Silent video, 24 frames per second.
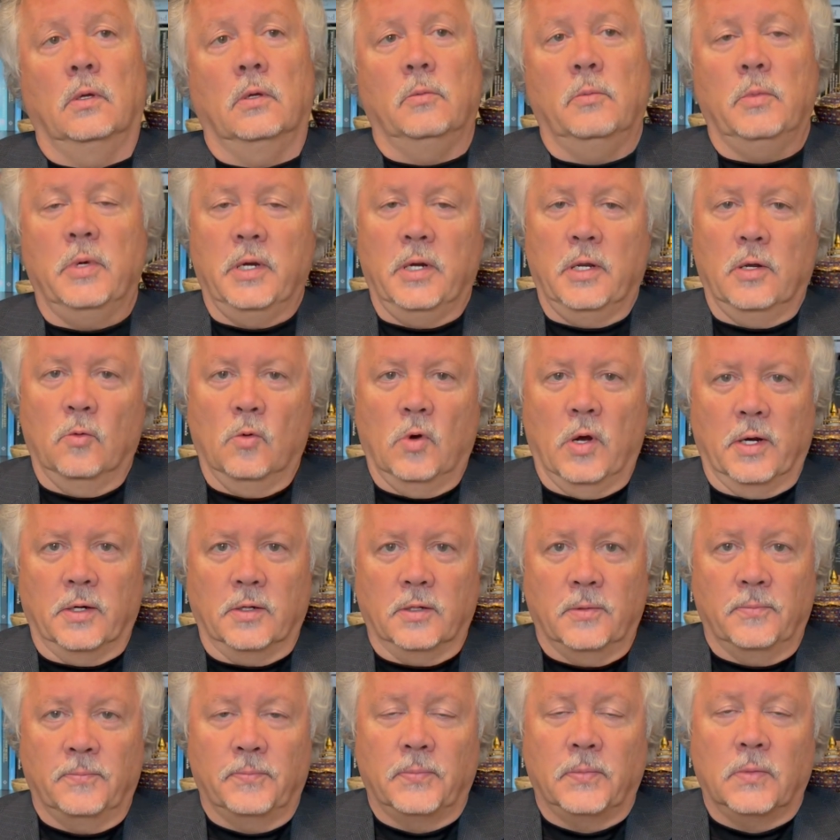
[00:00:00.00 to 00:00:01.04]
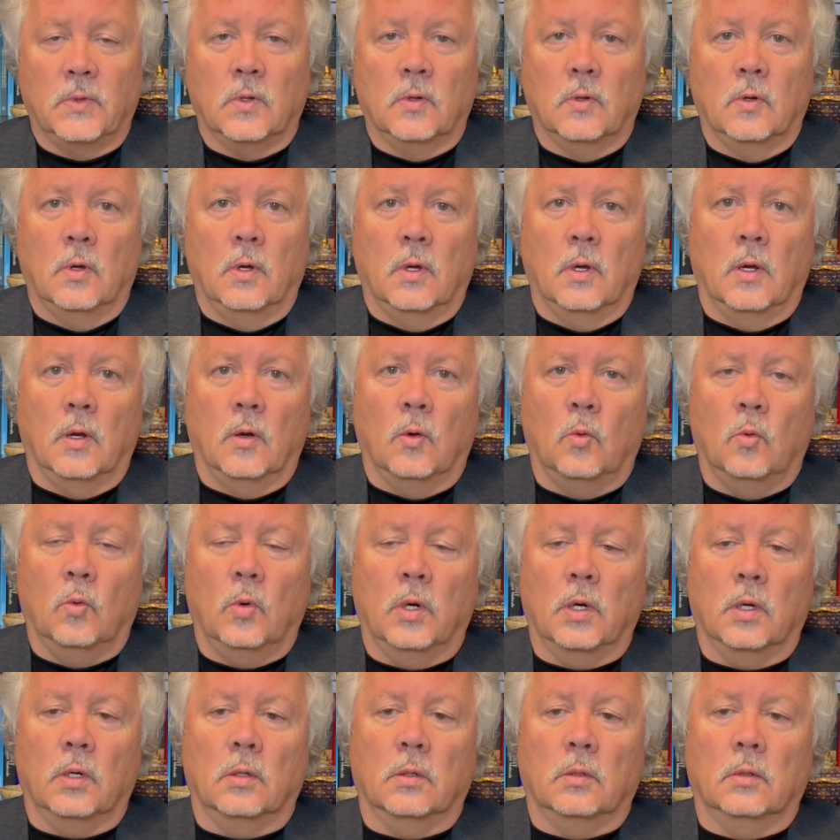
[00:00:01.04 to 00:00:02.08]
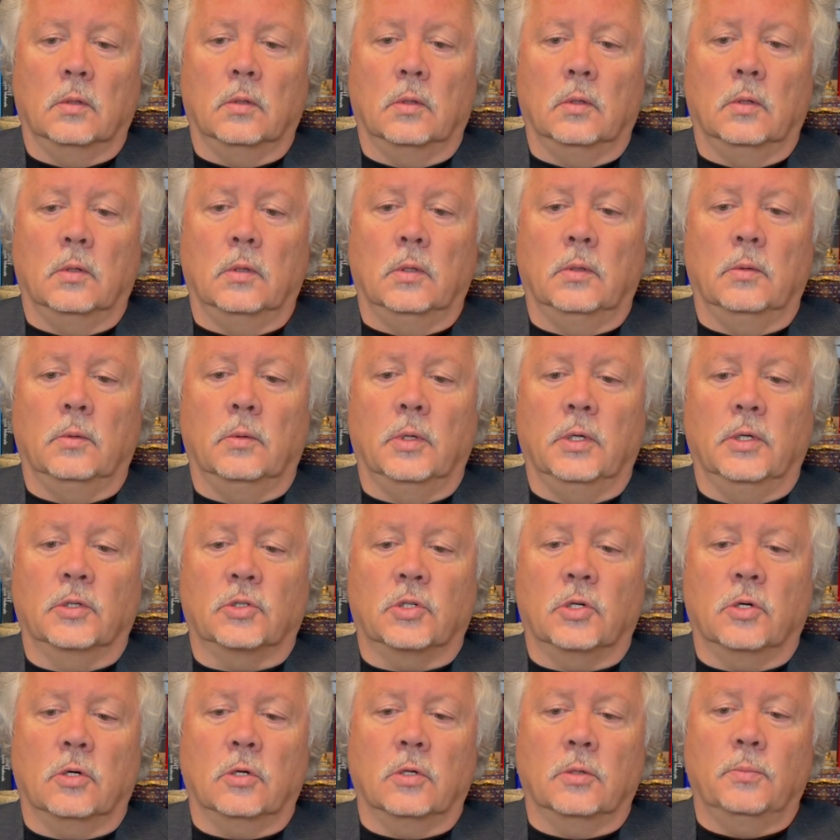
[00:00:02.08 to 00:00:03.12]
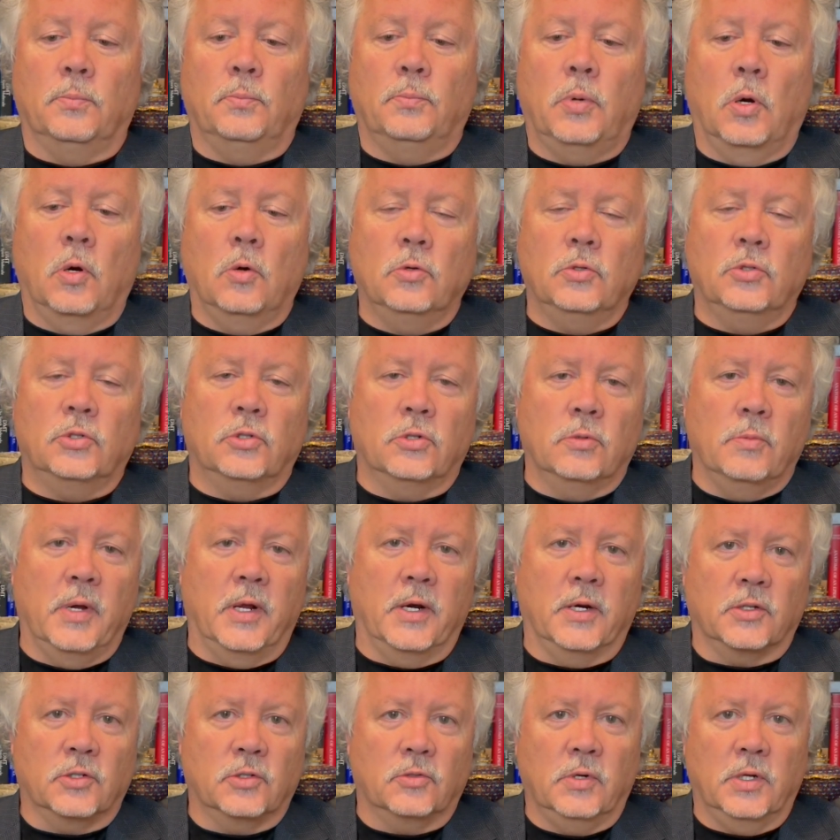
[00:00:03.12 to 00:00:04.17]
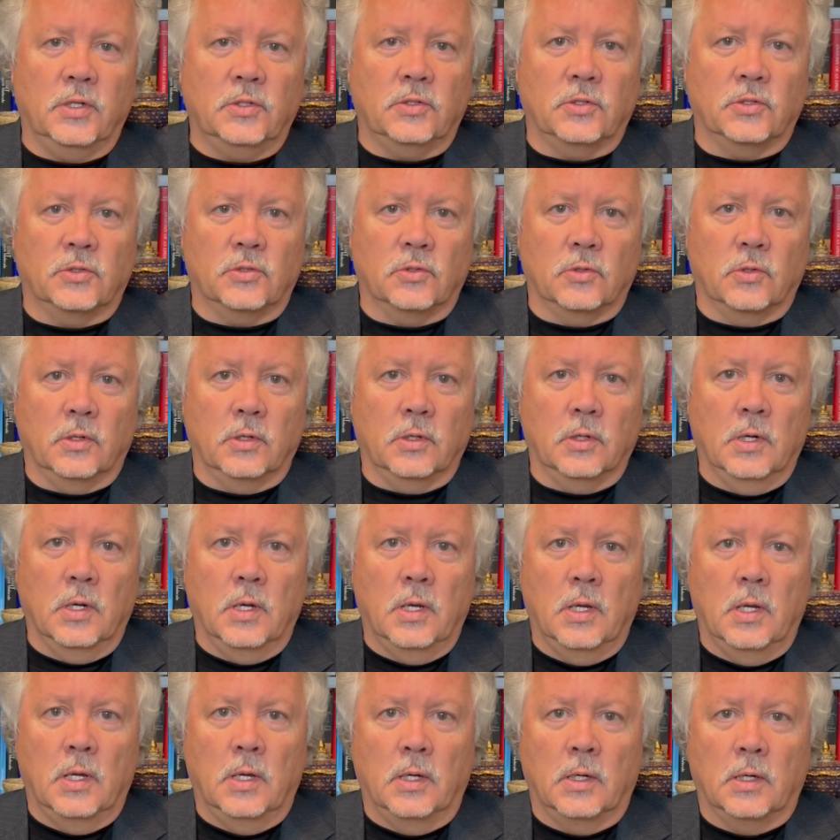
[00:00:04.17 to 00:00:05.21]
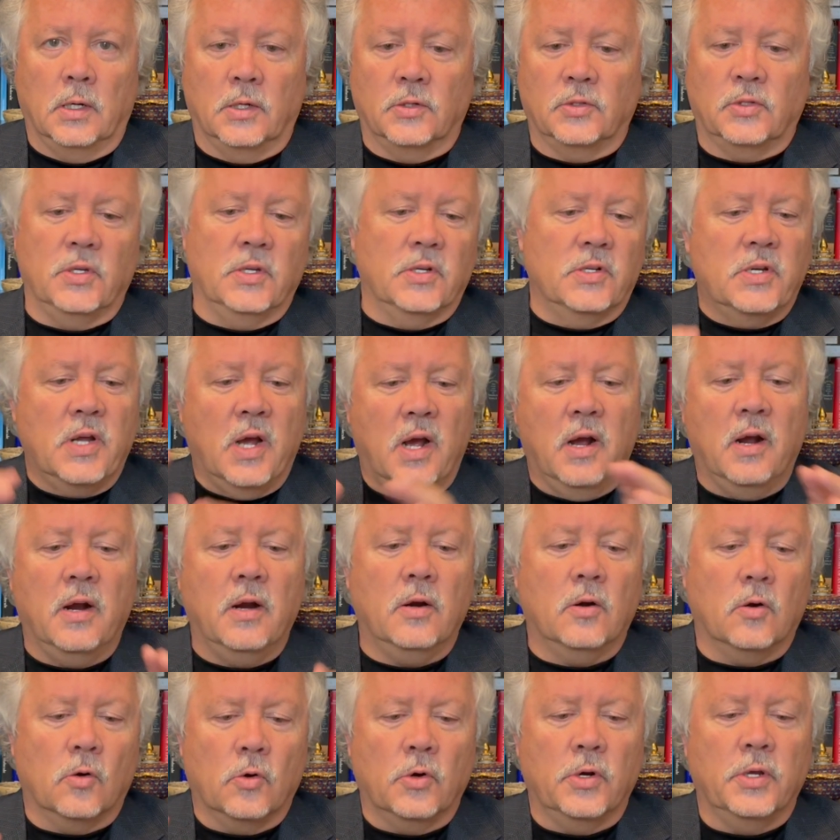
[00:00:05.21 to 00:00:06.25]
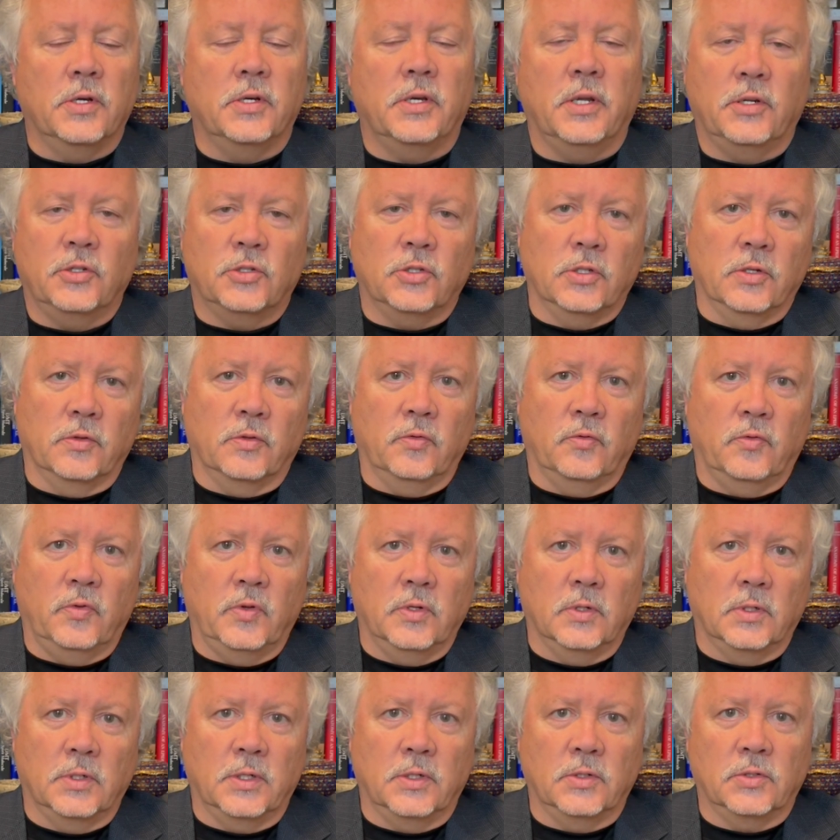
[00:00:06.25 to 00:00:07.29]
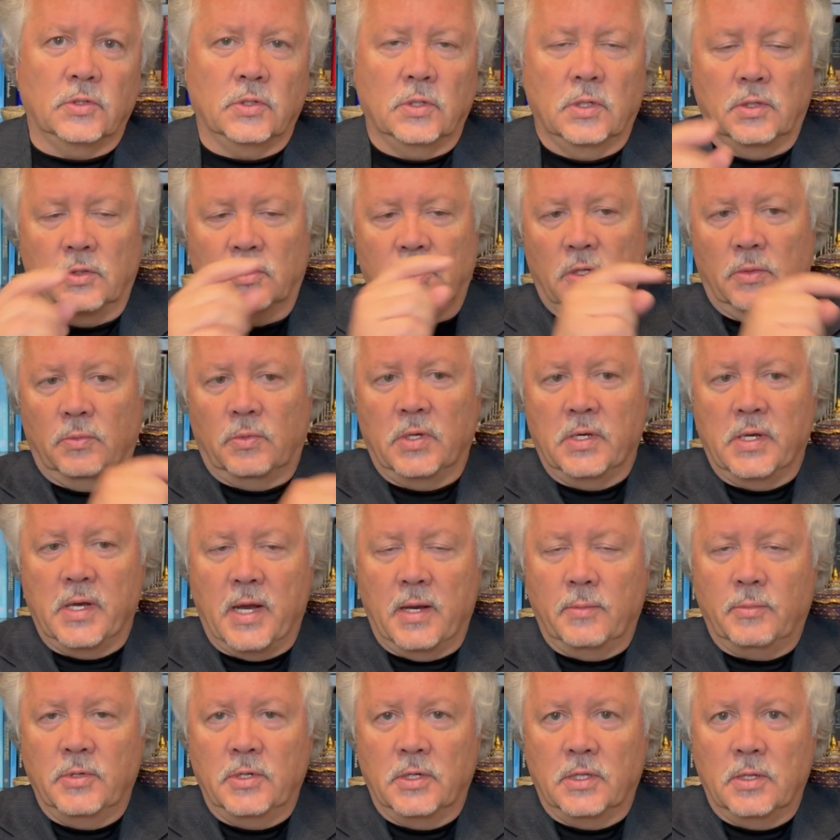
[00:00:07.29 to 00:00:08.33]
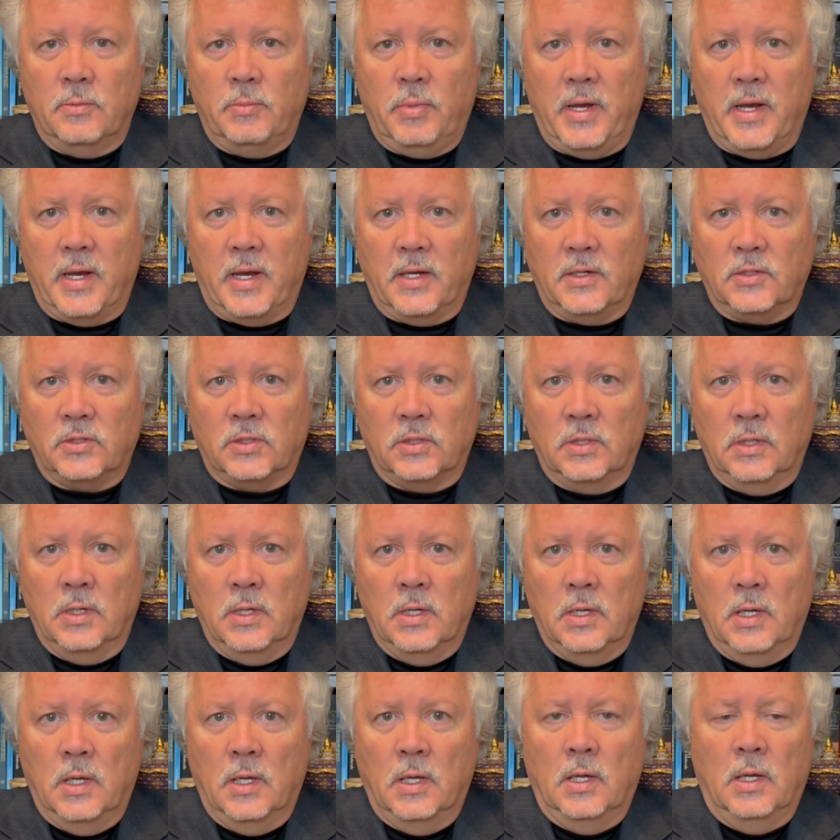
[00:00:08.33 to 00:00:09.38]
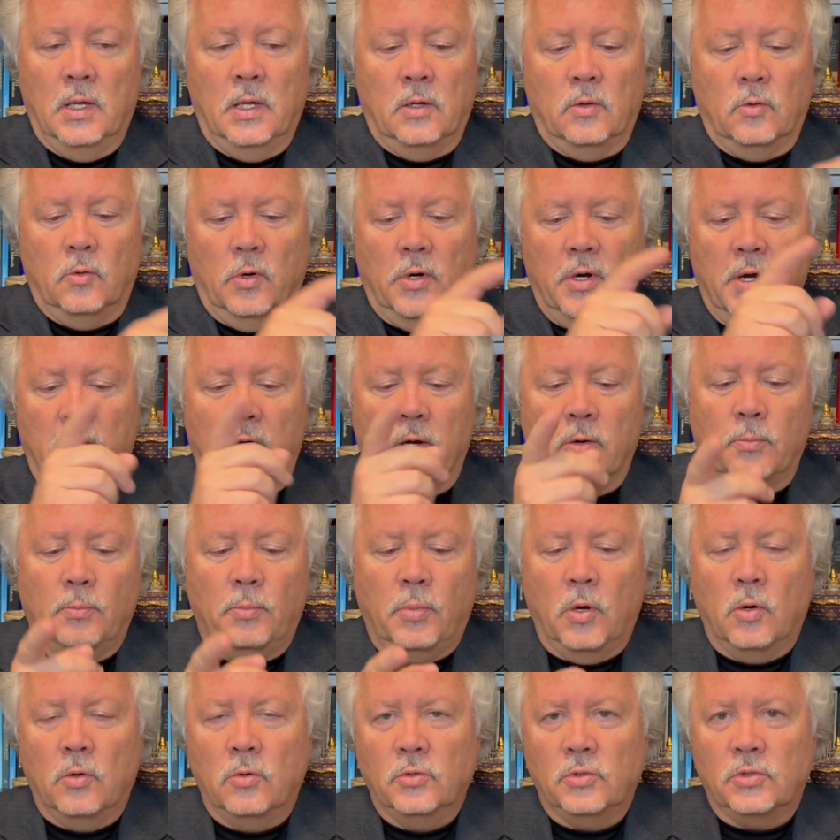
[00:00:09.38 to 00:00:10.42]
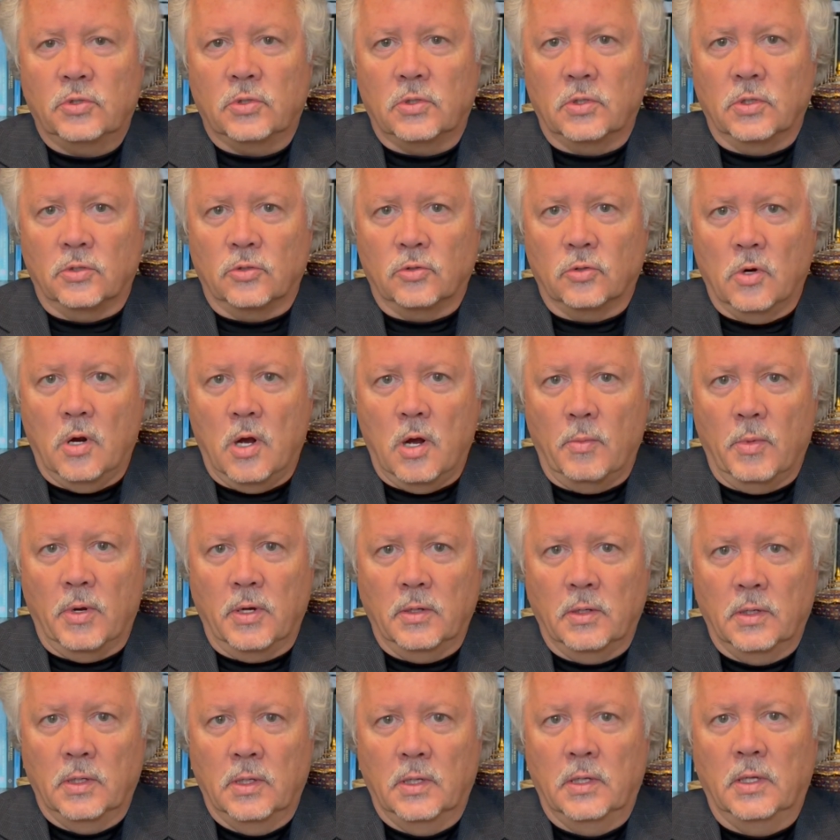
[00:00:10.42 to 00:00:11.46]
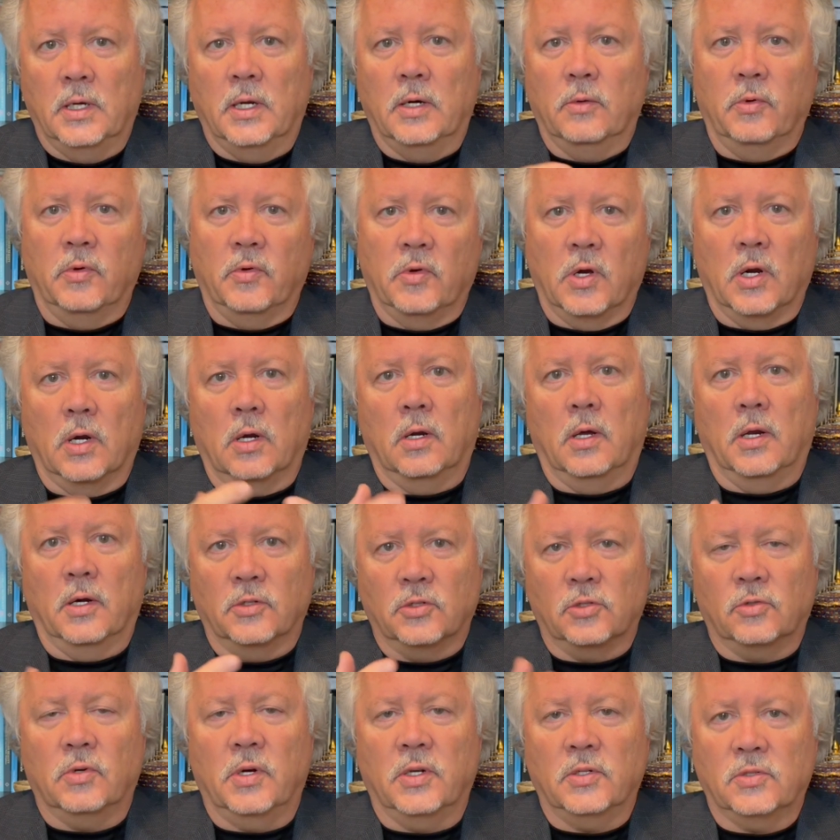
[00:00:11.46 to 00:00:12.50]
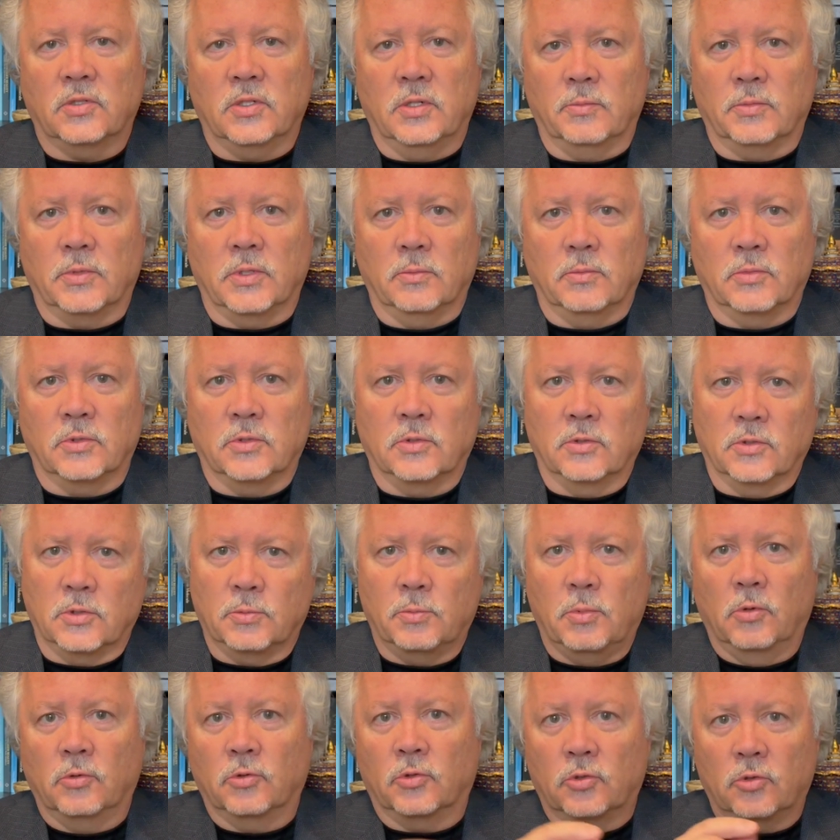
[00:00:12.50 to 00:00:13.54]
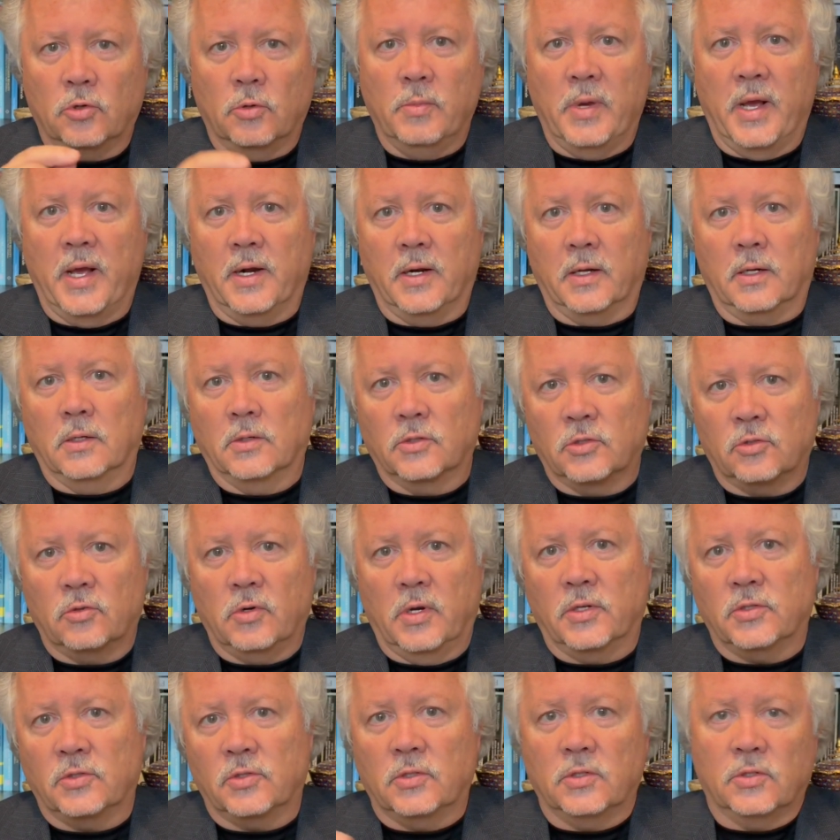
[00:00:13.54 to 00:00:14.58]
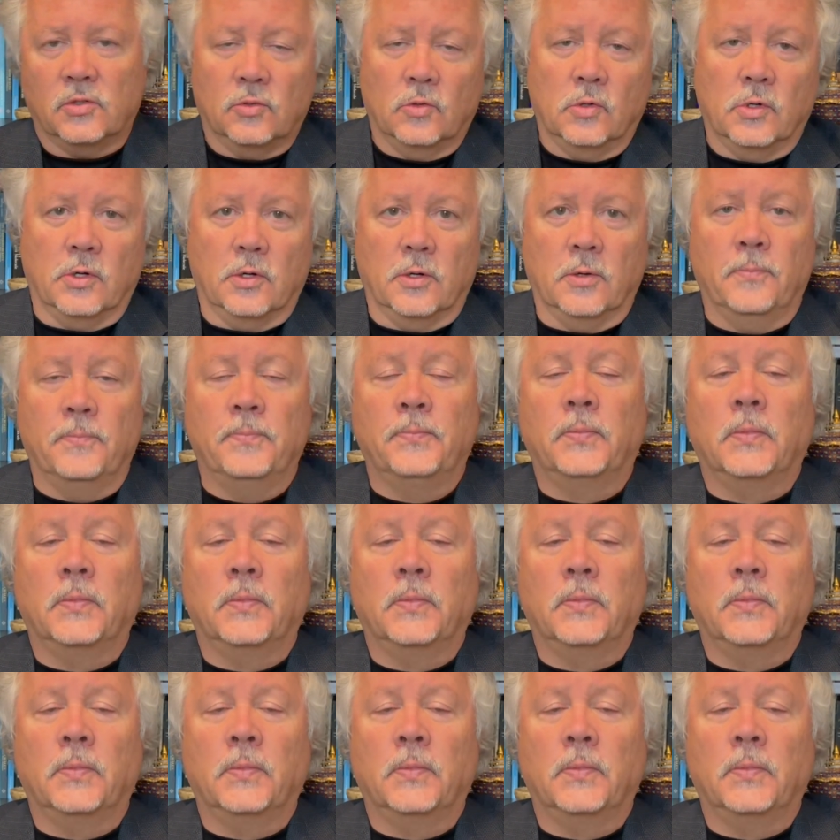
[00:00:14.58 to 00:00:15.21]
Meaning what? Well, it's called post traumatic stress disorder because the entire orientation of the field is something happened in the past. We're now post the trauma and we've got a lot of stress symptoms. So it's post traumatic stress disorder.